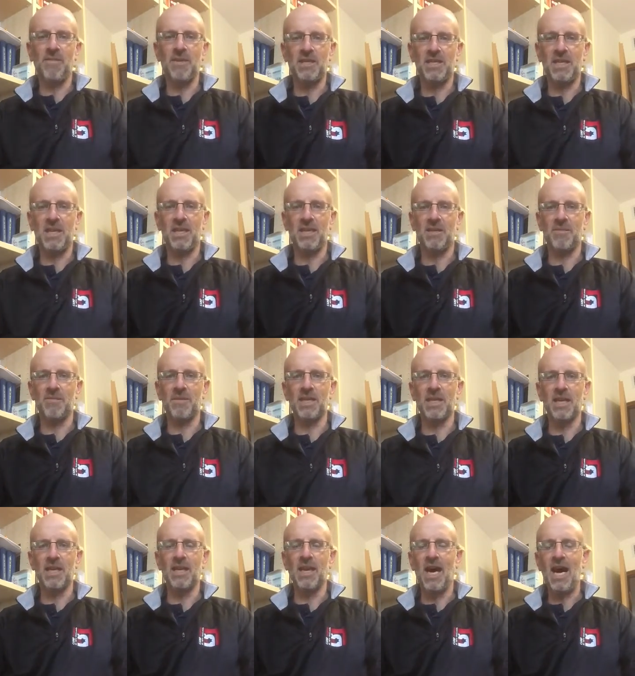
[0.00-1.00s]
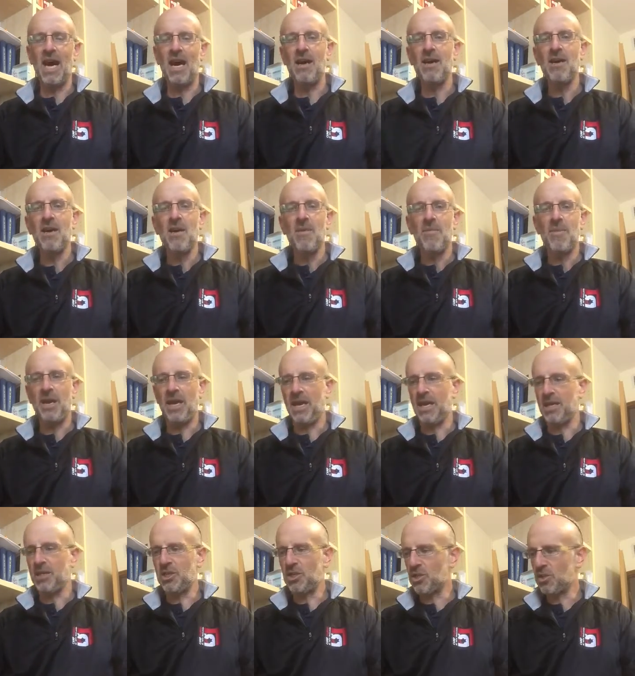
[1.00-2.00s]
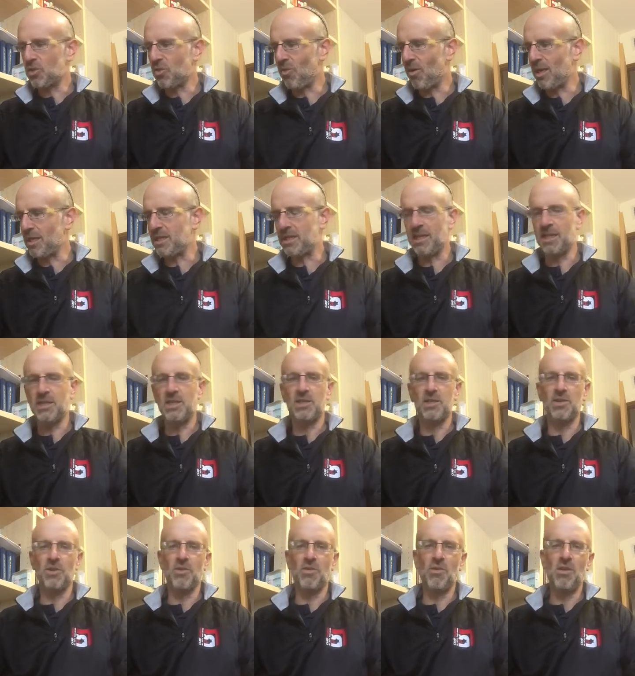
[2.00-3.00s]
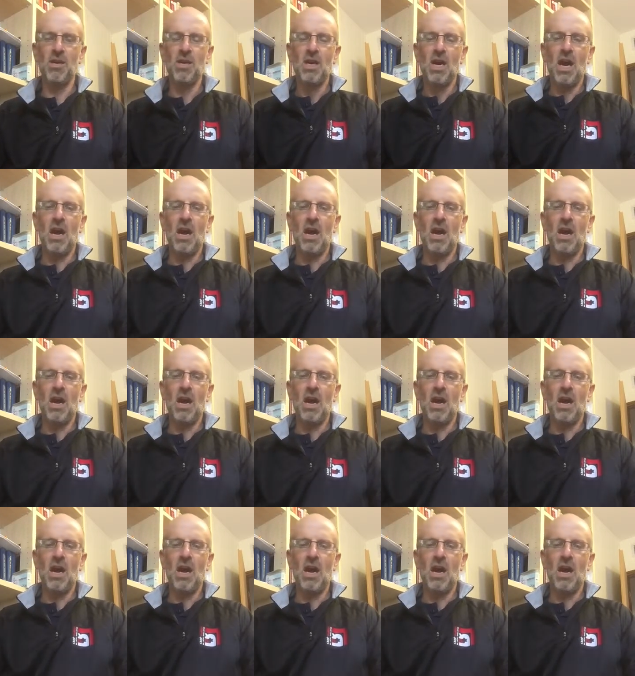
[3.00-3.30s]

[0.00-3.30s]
Masechet Megillah, page 22.